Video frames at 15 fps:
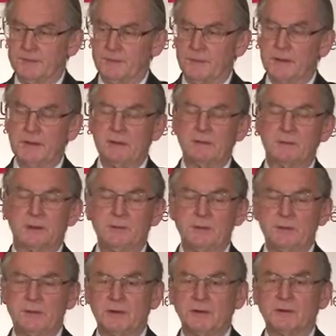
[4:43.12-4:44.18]
the legal
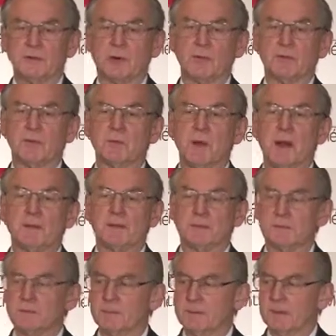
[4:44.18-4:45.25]
community is
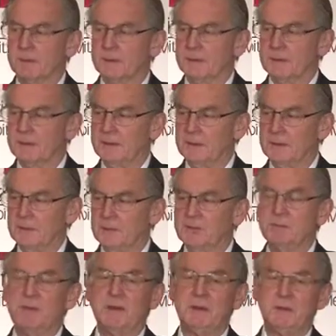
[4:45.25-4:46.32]
overrun
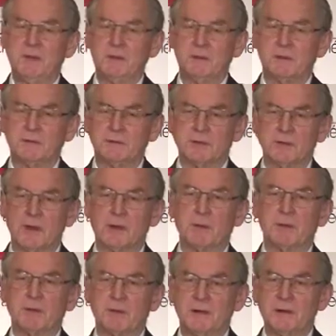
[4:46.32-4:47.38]
with mediators and
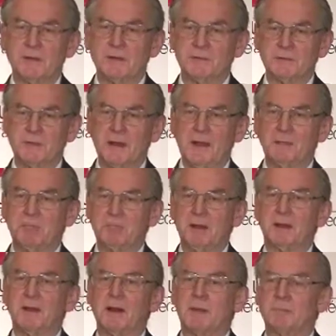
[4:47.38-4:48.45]
arbitrators. You can't
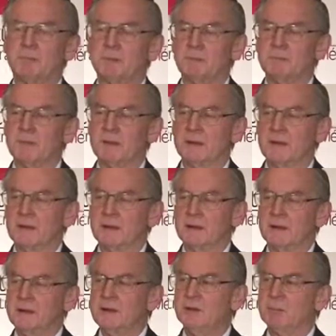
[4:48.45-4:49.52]
pick up a
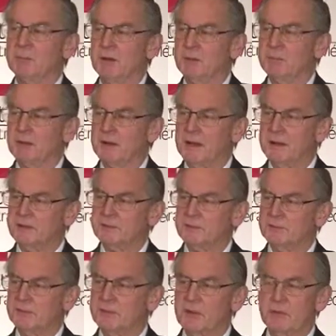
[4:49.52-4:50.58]
legal
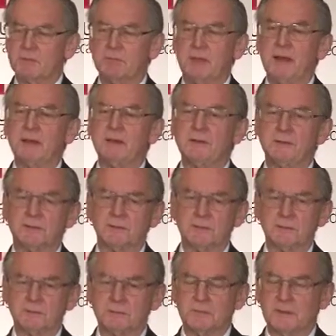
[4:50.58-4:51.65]
publication without
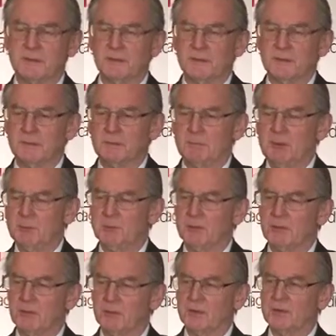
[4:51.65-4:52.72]
pages of
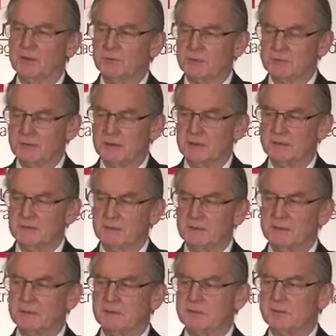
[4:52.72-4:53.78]
people holding themselves
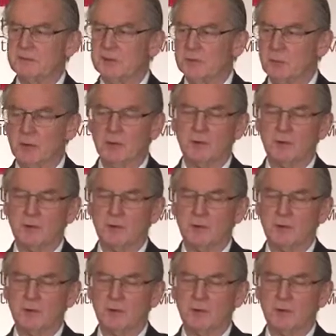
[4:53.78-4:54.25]
out as the